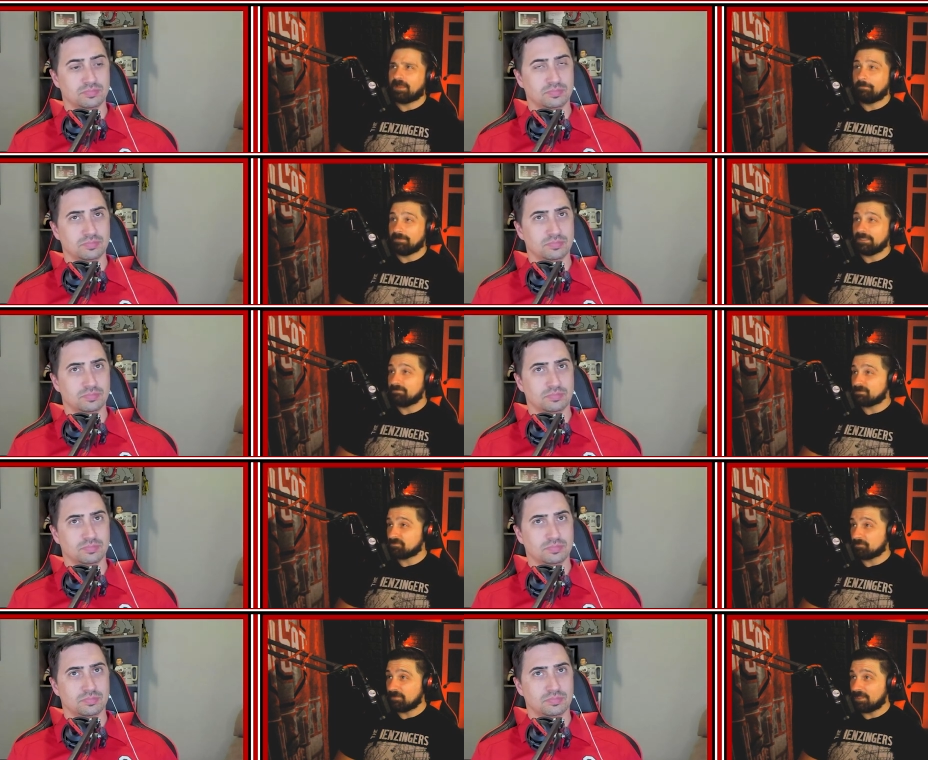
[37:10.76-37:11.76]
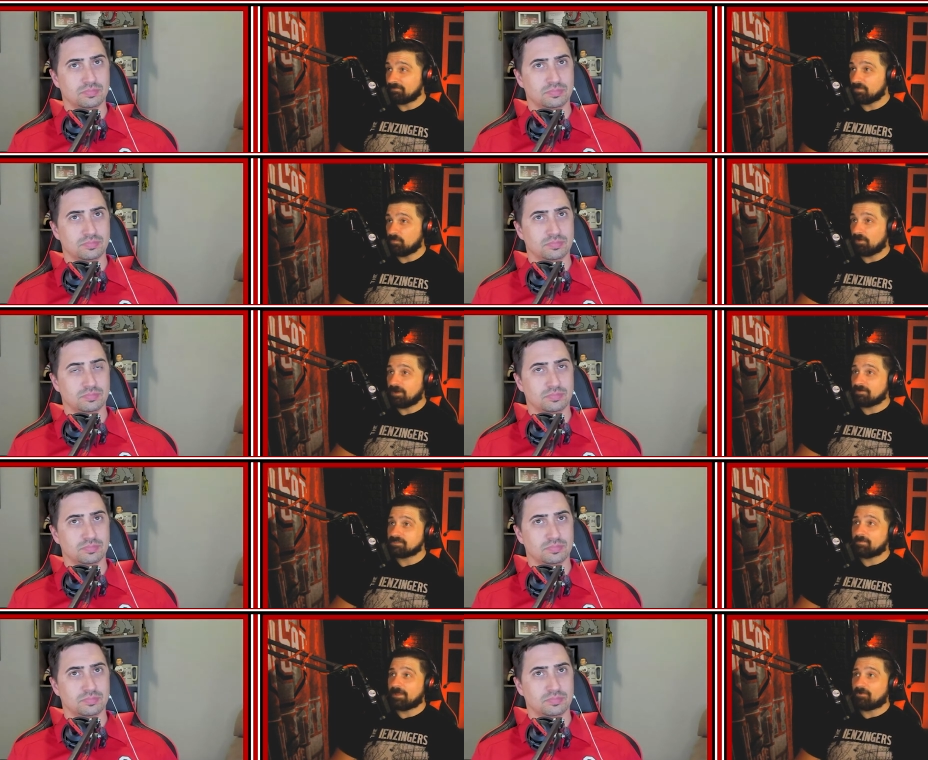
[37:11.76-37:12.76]
Speaker 1: I believe it was from
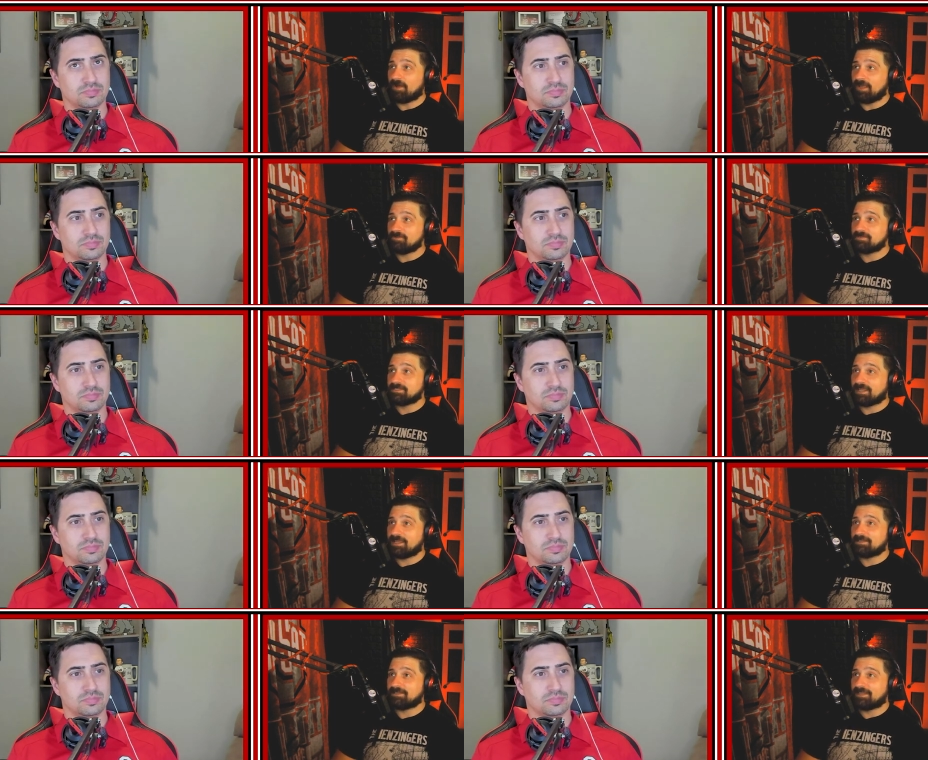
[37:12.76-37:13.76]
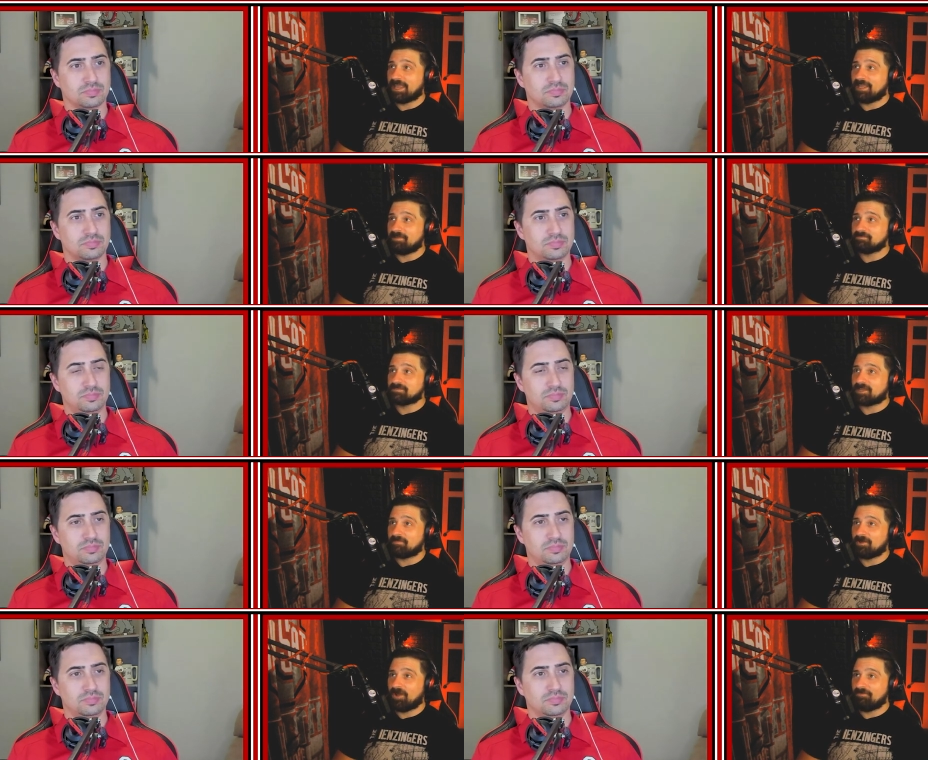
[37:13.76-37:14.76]
ElevenWarriors about Ohio State games
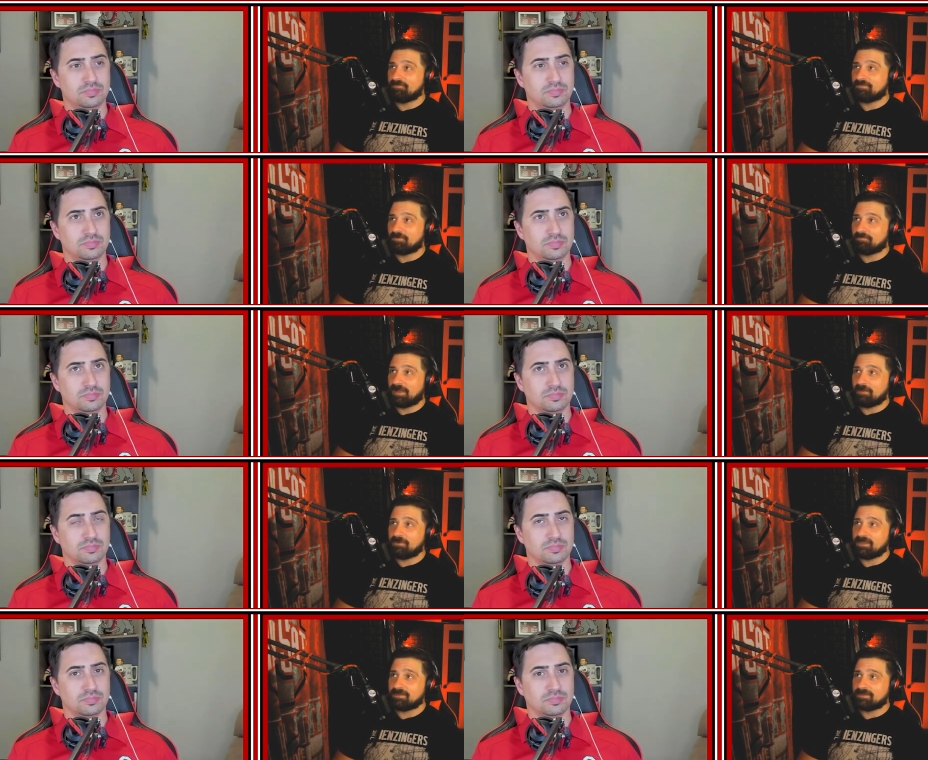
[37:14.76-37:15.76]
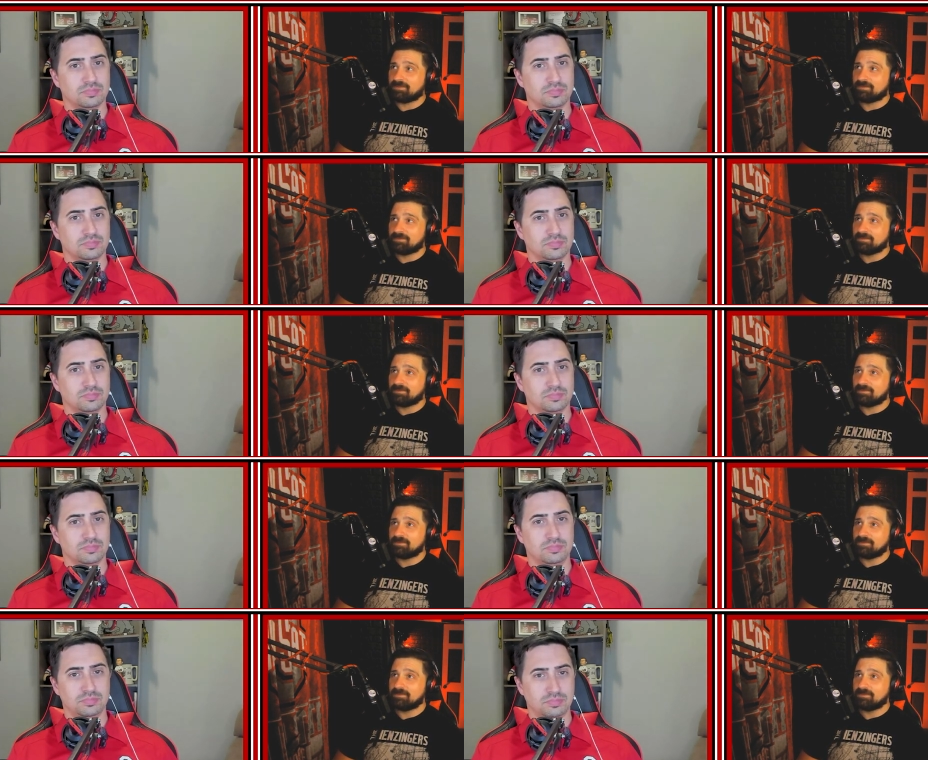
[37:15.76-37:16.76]
coming off of their bye week.
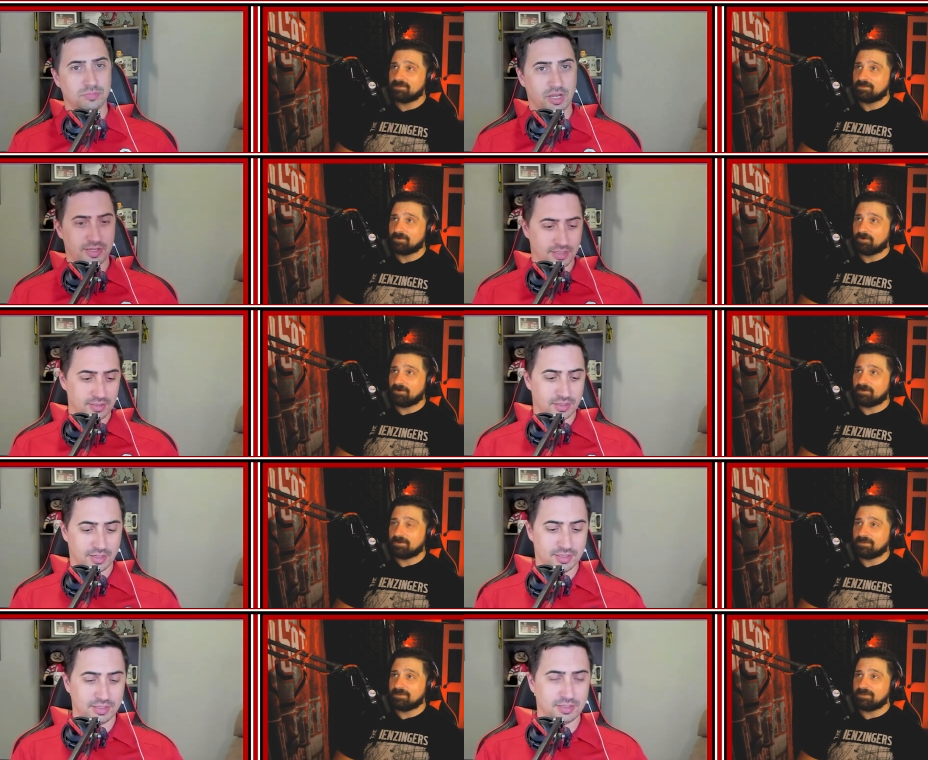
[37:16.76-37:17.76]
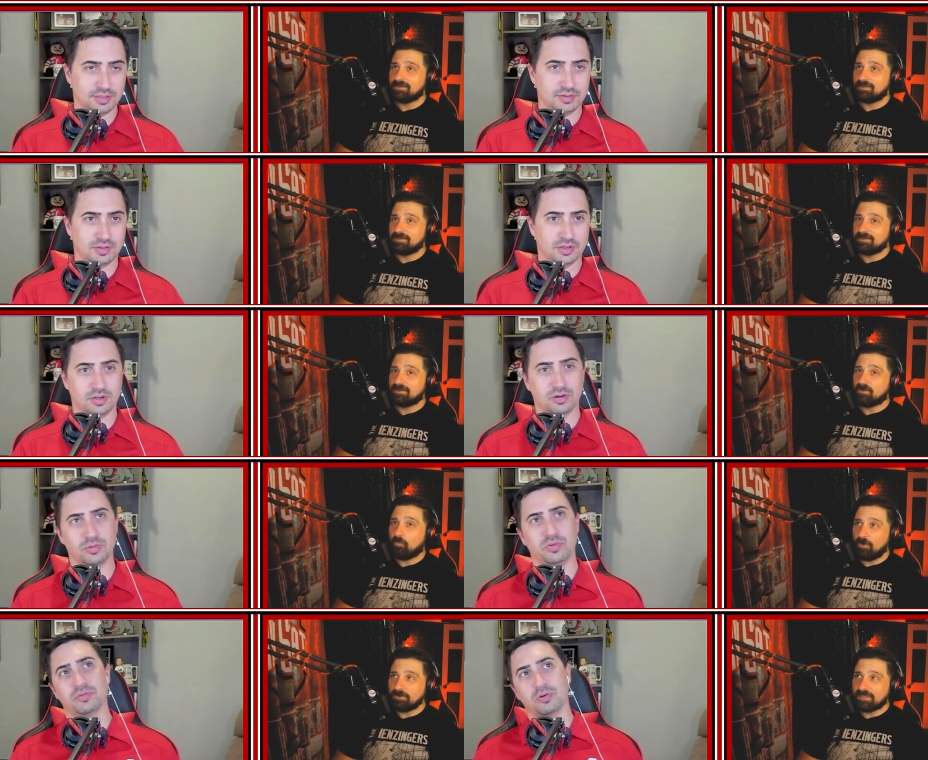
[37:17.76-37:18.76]
Speaker 2: Mm-hmm. Or I did. I did. And
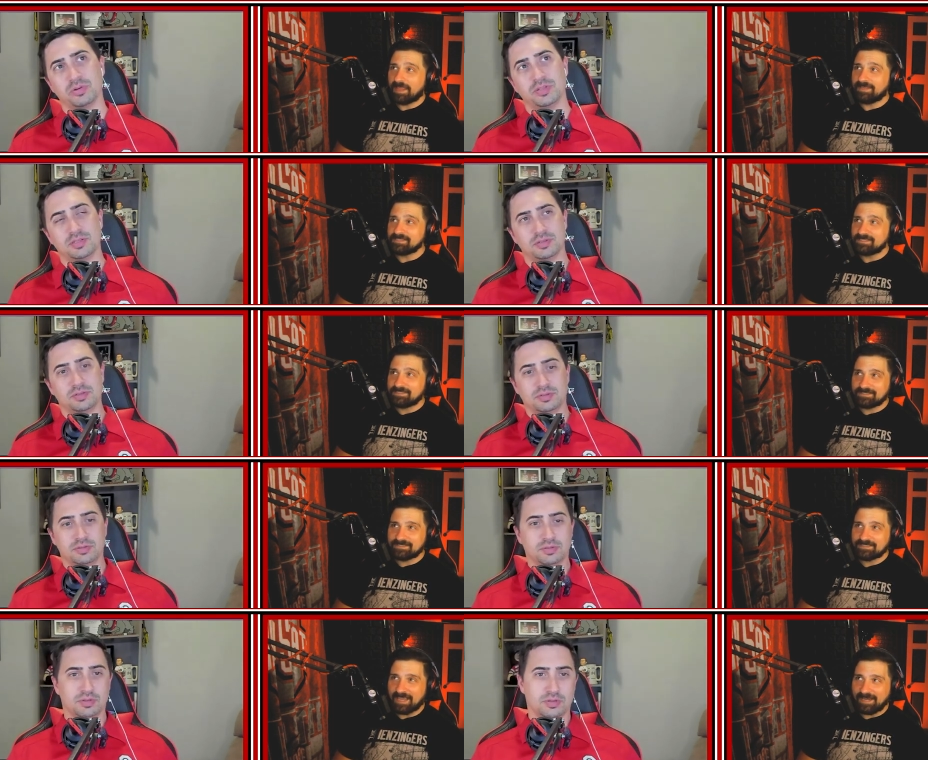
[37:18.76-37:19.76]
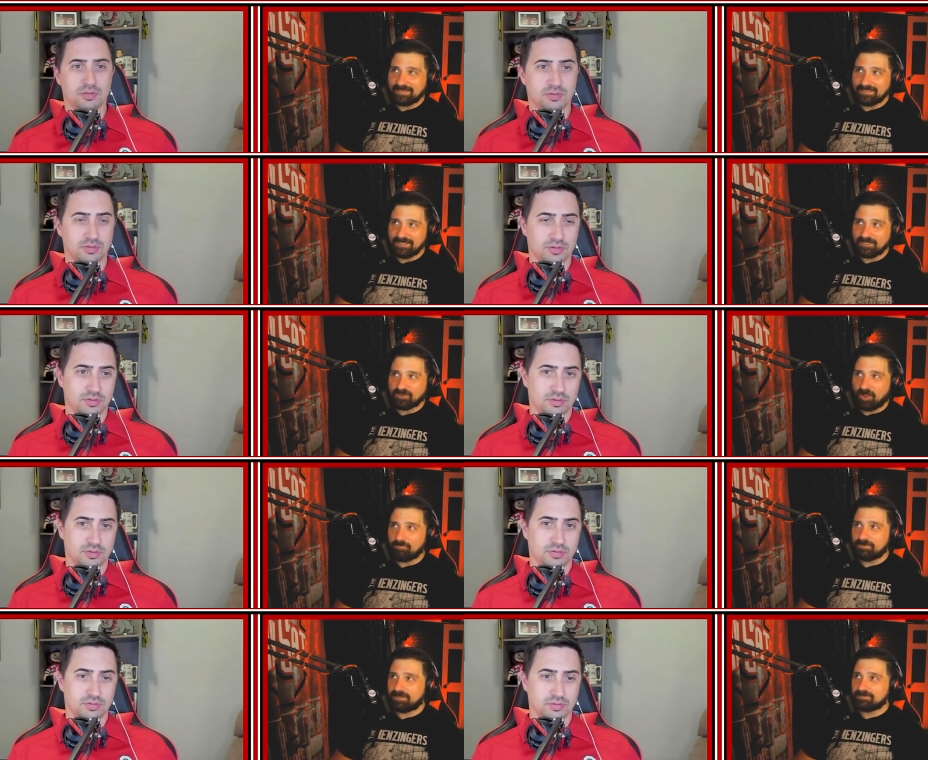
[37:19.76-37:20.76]
Speaker 1: weren't they insanely recent...
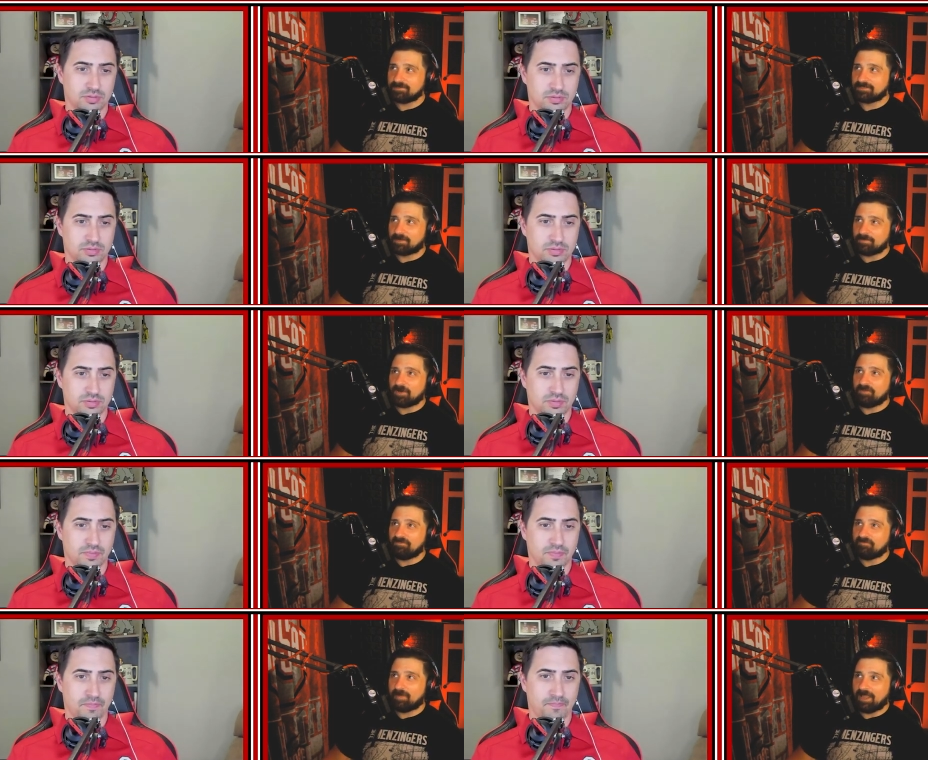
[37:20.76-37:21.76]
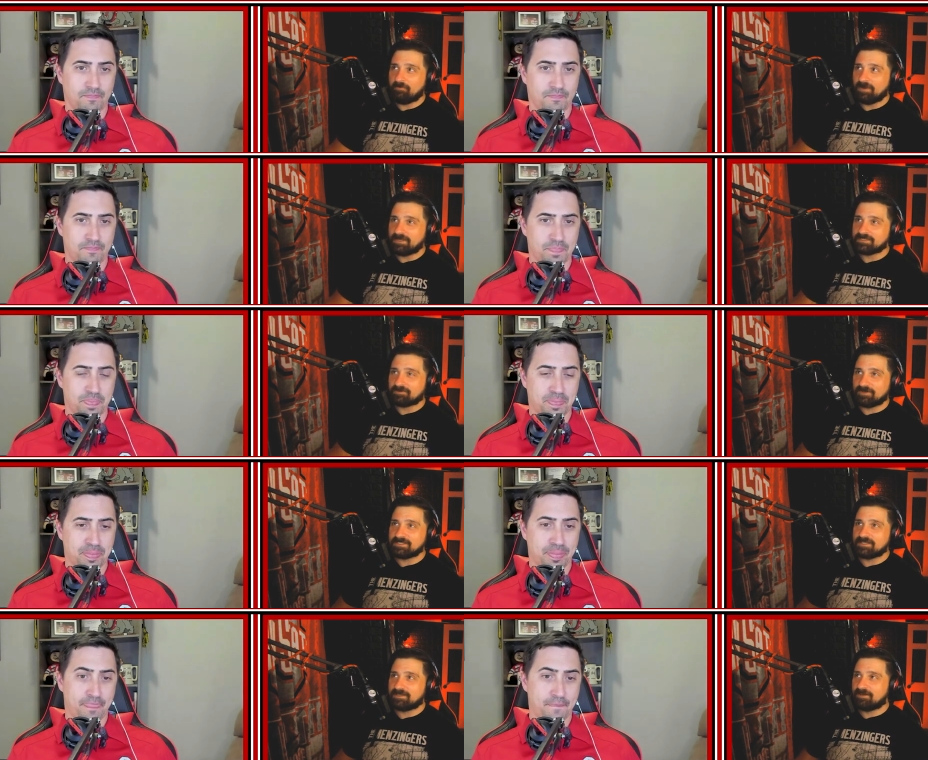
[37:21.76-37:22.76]
dominant coming off of bye weeks in recent